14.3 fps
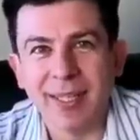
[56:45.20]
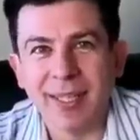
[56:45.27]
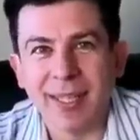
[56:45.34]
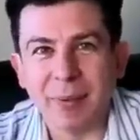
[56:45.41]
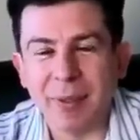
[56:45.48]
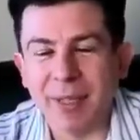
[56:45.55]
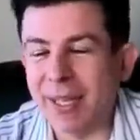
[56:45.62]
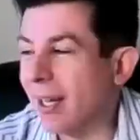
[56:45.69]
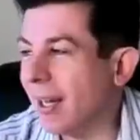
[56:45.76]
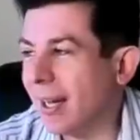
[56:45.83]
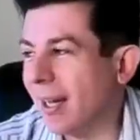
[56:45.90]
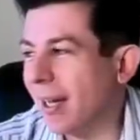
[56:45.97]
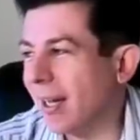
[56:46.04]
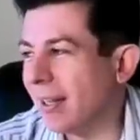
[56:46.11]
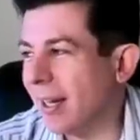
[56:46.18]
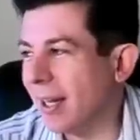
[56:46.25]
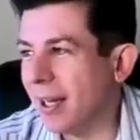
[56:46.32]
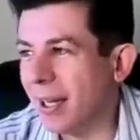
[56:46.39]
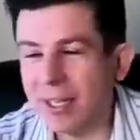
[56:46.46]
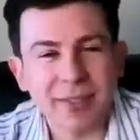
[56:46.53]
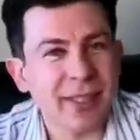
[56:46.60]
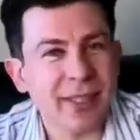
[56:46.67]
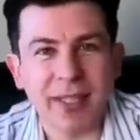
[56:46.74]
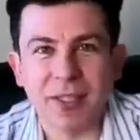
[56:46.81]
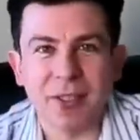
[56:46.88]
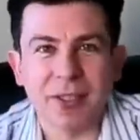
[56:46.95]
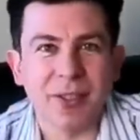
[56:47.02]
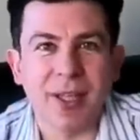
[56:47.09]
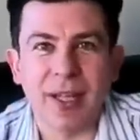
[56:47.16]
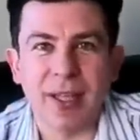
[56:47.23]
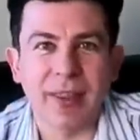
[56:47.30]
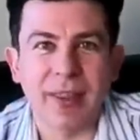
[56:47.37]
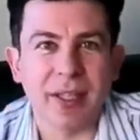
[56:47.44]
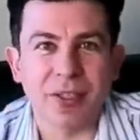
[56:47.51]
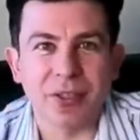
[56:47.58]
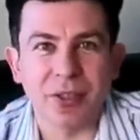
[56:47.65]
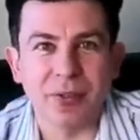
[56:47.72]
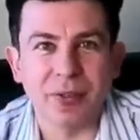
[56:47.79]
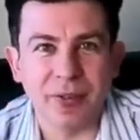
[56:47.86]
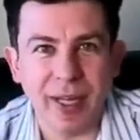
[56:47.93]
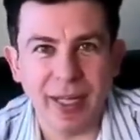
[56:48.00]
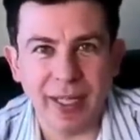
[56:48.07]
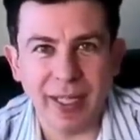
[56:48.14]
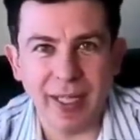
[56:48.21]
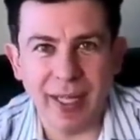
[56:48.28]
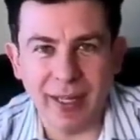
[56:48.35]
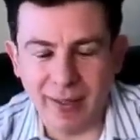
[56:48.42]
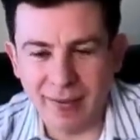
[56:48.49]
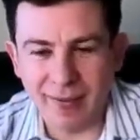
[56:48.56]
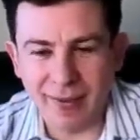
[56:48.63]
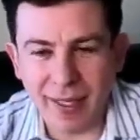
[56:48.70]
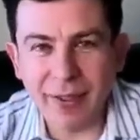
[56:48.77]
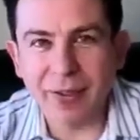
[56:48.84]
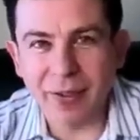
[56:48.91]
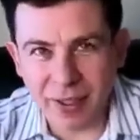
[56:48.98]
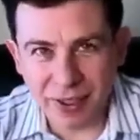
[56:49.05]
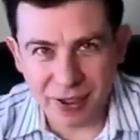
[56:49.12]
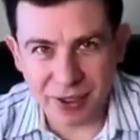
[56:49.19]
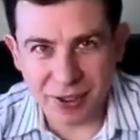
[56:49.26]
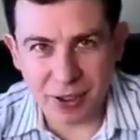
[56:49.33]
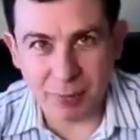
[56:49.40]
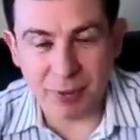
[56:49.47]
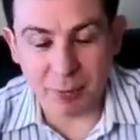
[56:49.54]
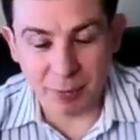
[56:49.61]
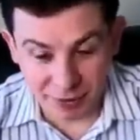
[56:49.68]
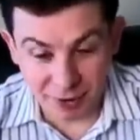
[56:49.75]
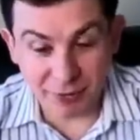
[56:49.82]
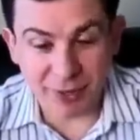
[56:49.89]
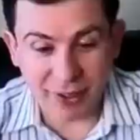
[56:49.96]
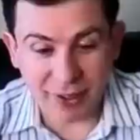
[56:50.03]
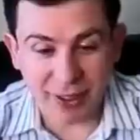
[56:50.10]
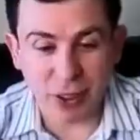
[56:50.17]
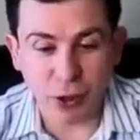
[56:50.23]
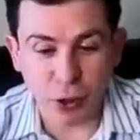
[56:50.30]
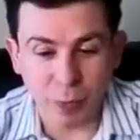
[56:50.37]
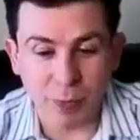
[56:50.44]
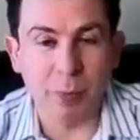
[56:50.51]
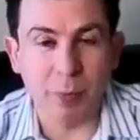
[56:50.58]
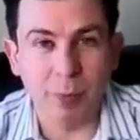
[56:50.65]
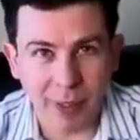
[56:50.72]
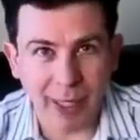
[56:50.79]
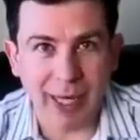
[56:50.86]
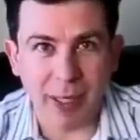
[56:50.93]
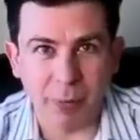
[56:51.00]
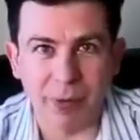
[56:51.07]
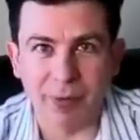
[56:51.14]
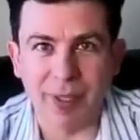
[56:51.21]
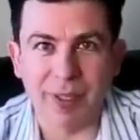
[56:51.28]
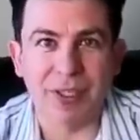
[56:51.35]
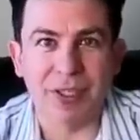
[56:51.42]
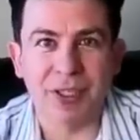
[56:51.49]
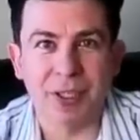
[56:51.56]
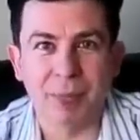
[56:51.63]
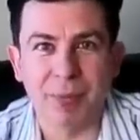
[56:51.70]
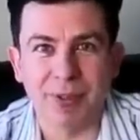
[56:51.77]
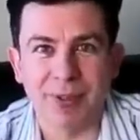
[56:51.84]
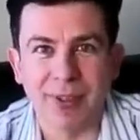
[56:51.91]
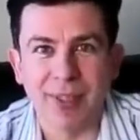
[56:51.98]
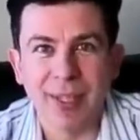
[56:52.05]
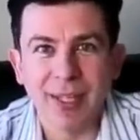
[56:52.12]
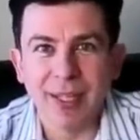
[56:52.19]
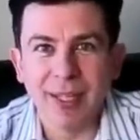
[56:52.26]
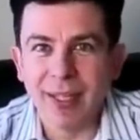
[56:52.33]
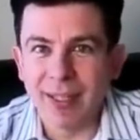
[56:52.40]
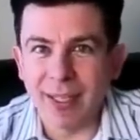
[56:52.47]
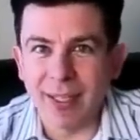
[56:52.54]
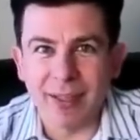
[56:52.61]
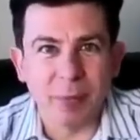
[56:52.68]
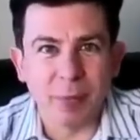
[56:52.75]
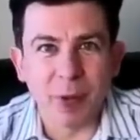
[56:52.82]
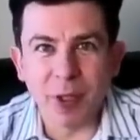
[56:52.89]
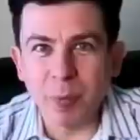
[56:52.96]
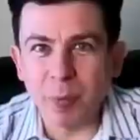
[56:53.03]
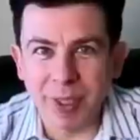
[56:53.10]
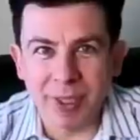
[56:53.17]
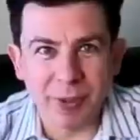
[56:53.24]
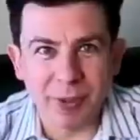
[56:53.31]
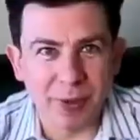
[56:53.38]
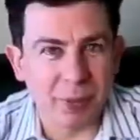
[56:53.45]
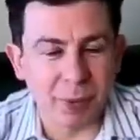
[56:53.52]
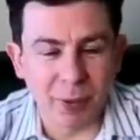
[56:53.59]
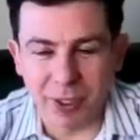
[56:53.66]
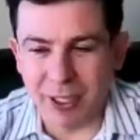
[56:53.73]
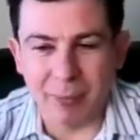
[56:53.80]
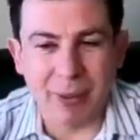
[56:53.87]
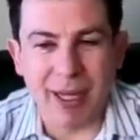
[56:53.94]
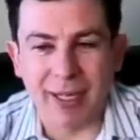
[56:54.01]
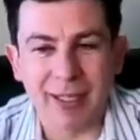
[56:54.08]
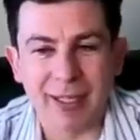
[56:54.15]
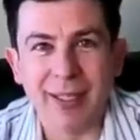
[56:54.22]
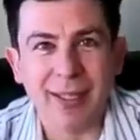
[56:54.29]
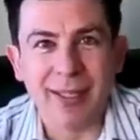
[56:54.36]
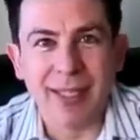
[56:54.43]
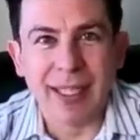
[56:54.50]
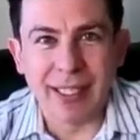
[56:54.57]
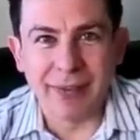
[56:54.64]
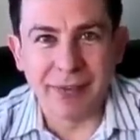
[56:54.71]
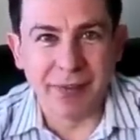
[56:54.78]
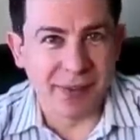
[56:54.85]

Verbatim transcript: I mean, I, I, I say that I think that's true of any any relationship, and specifically human animal relationship is. Mm. Yeah, the more you put into it, the more you get back. Even yeah.